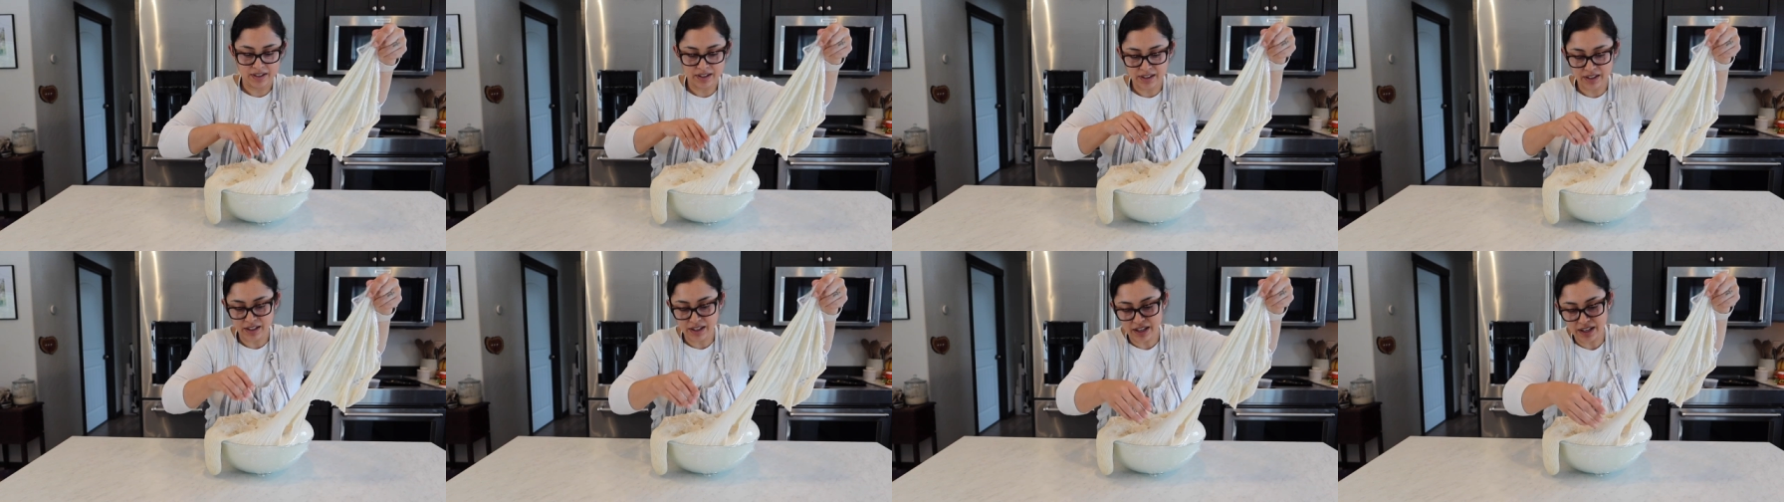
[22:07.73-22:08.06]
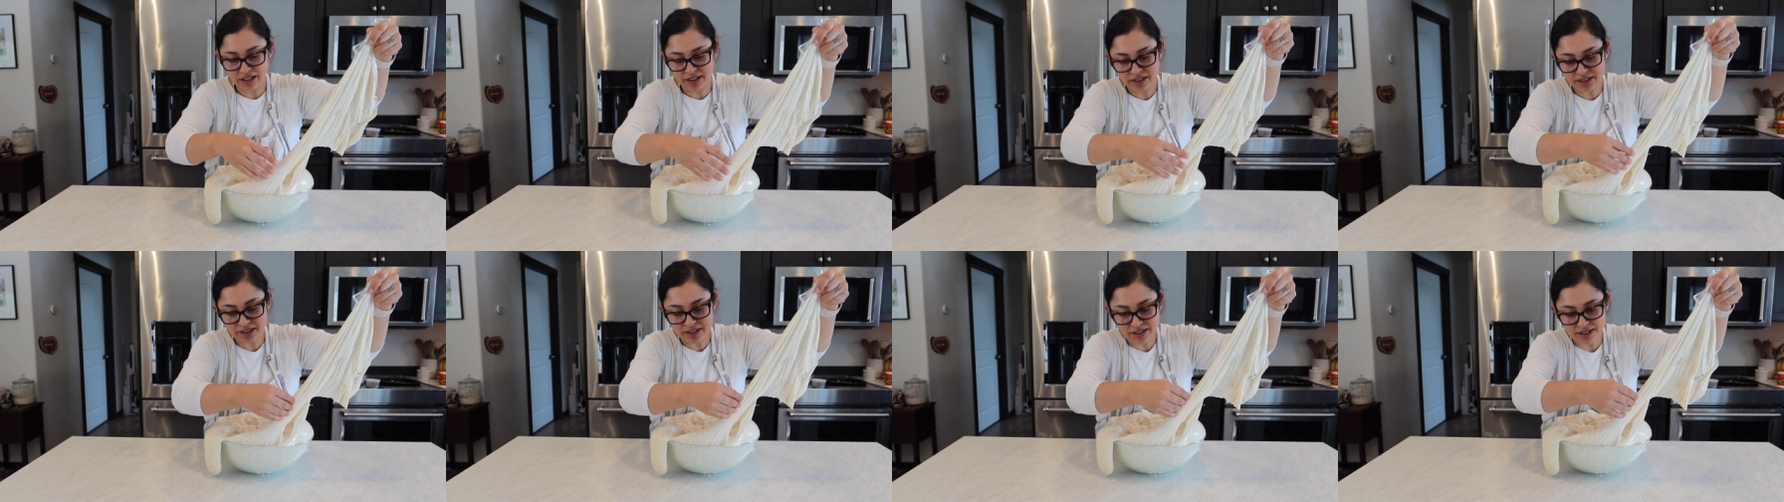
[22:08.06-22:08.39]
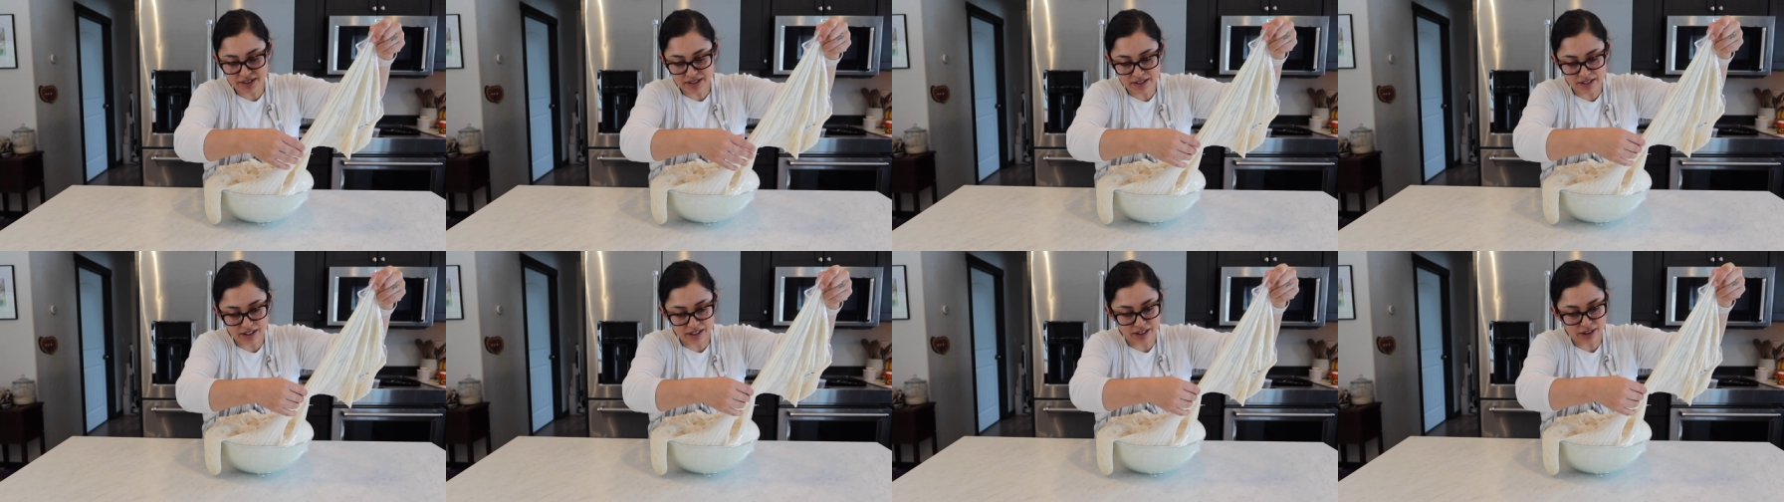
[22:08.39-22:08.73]
Yeah, this
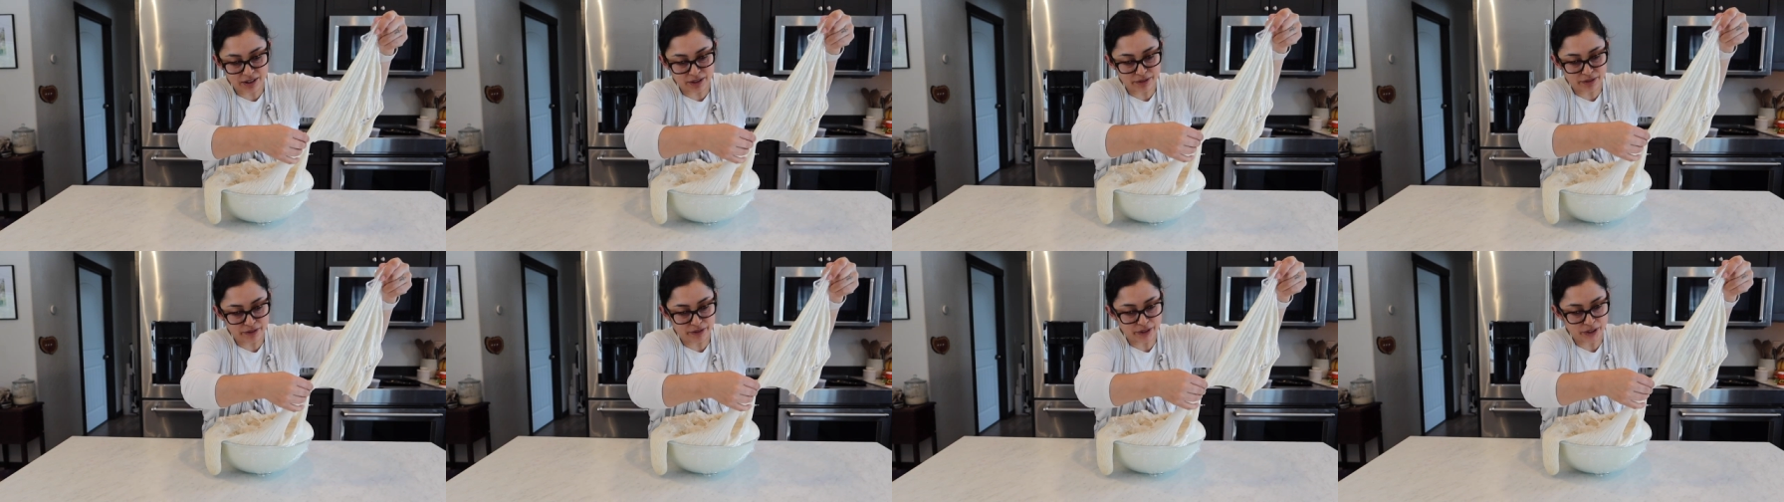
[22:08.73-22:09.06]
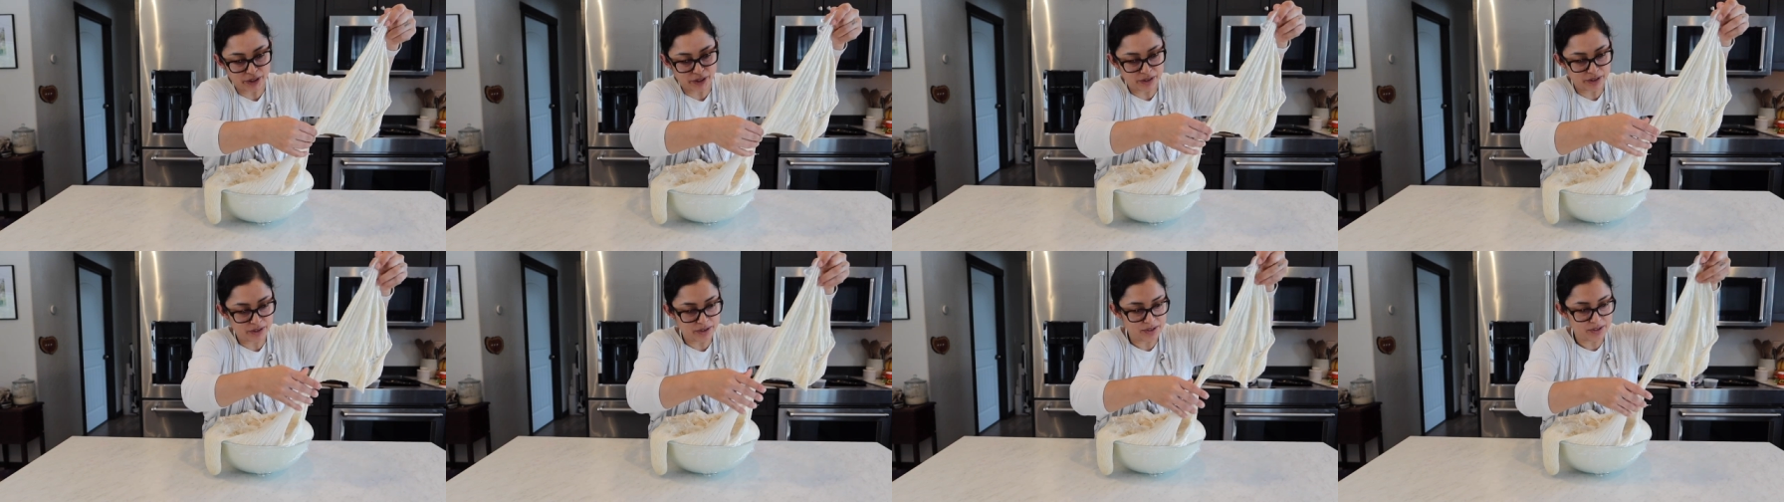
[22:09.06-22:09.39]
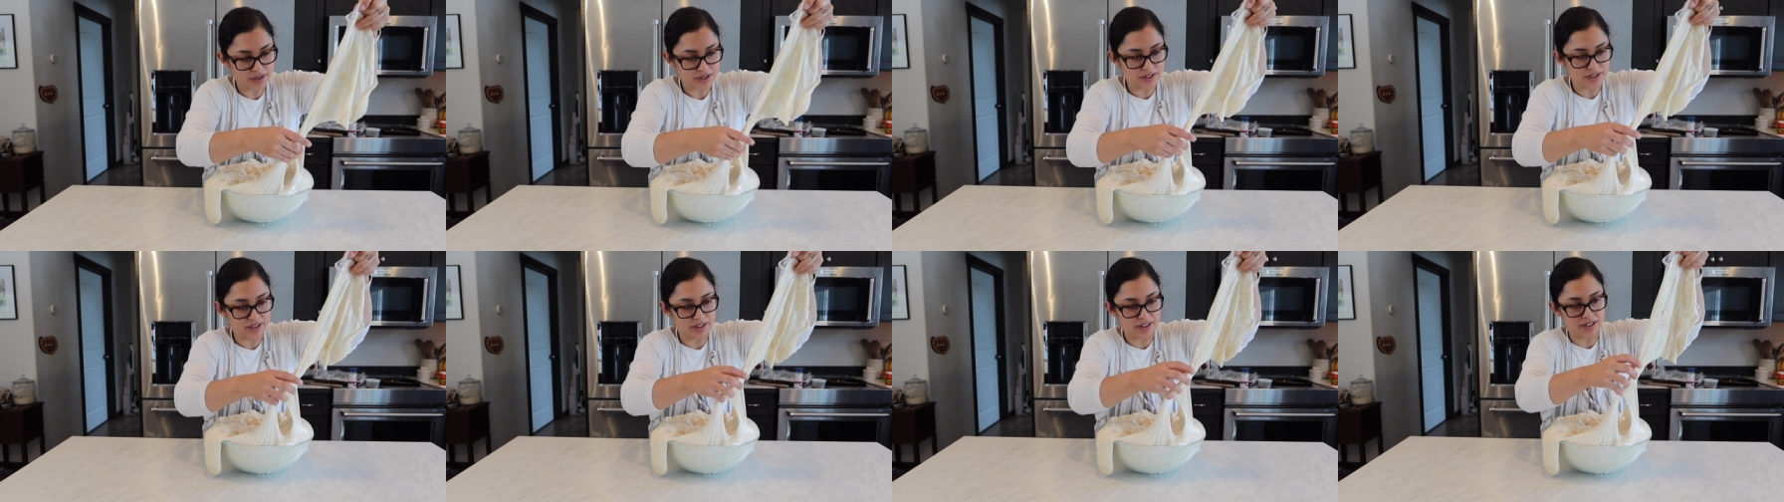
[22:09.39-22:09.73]
is like a
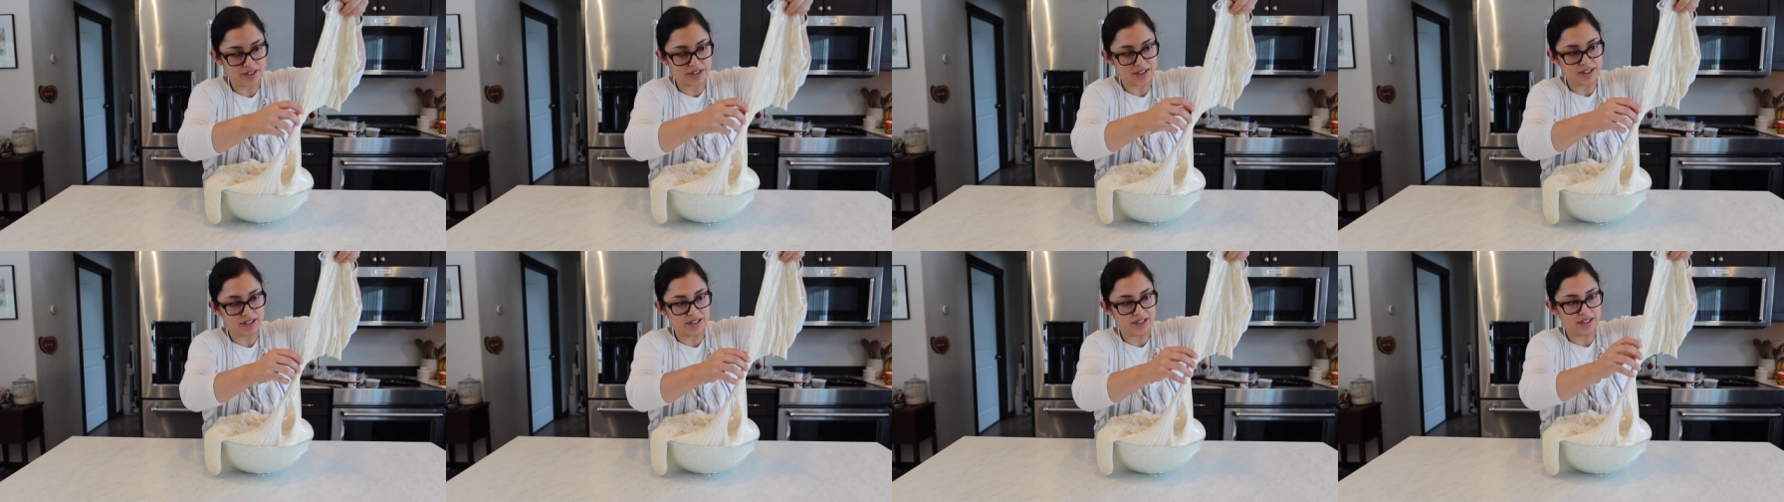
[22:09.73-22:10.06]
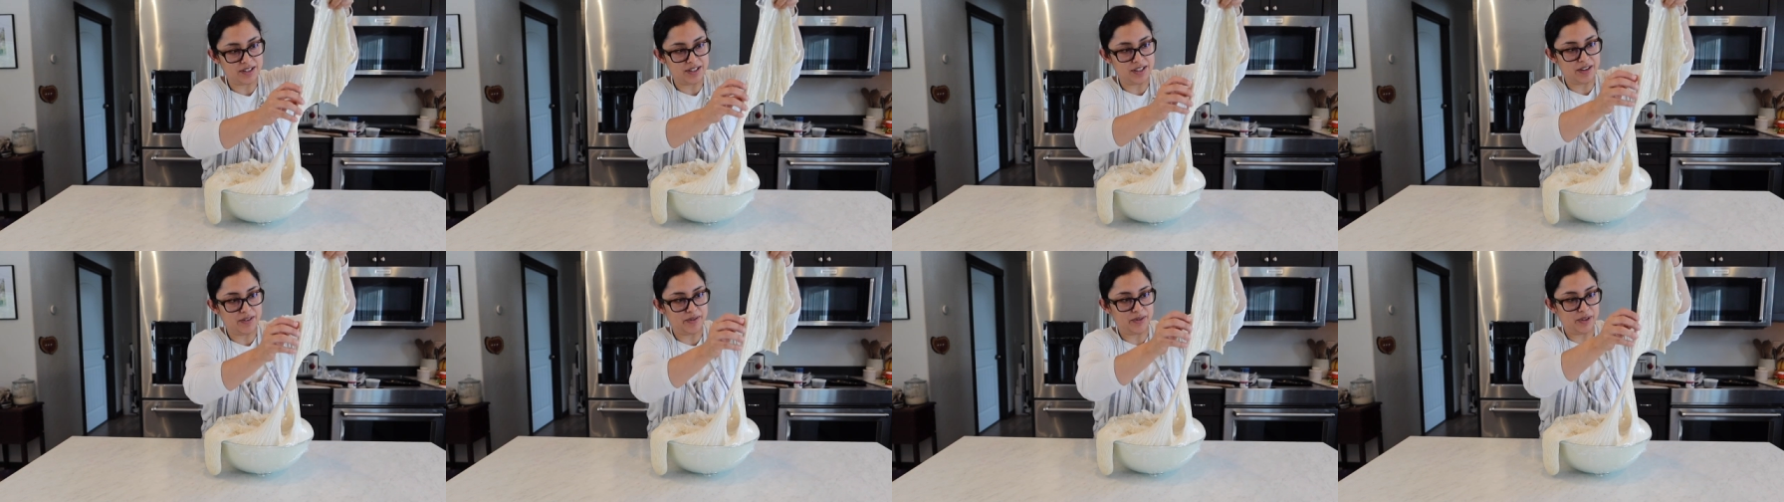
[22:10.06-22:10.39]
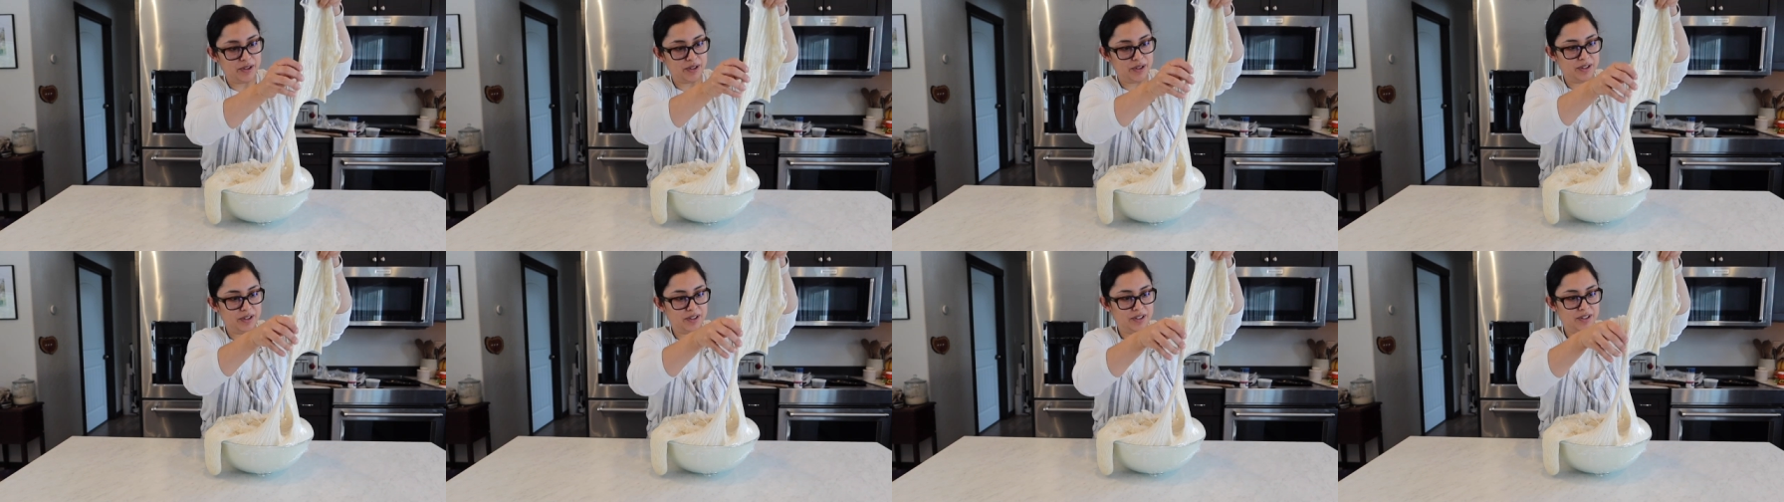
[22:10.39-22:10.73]
first. This has
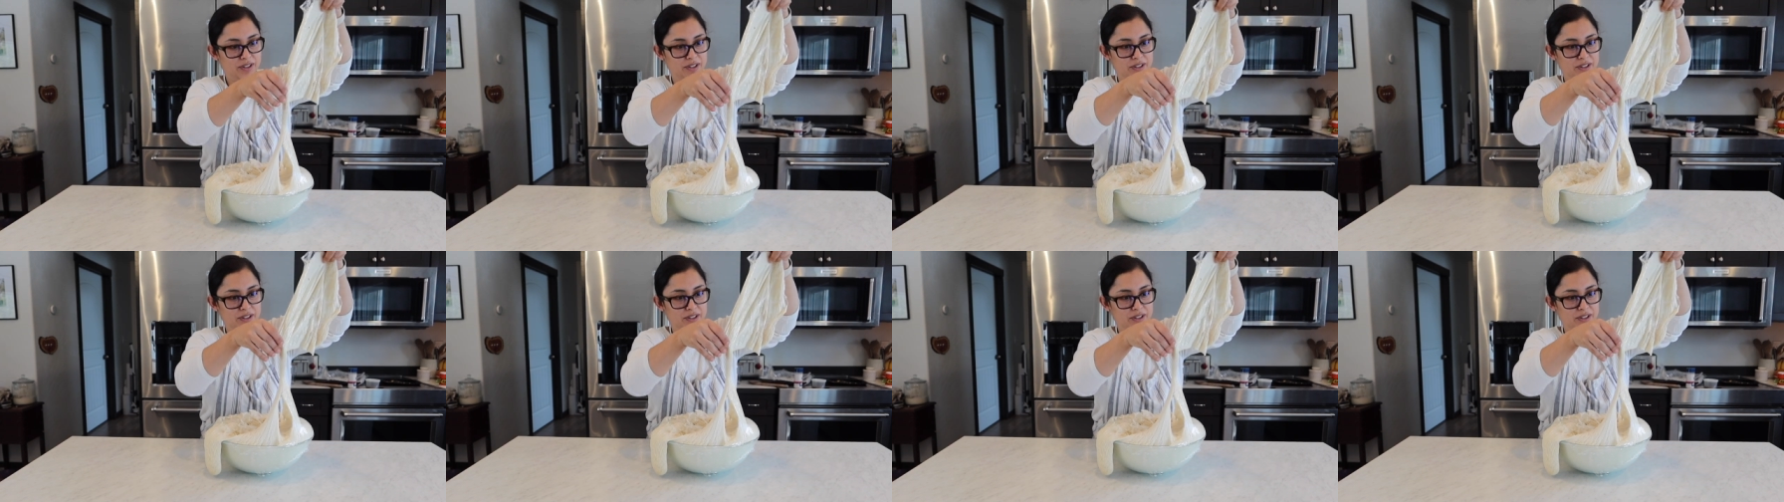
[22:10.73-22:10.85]
never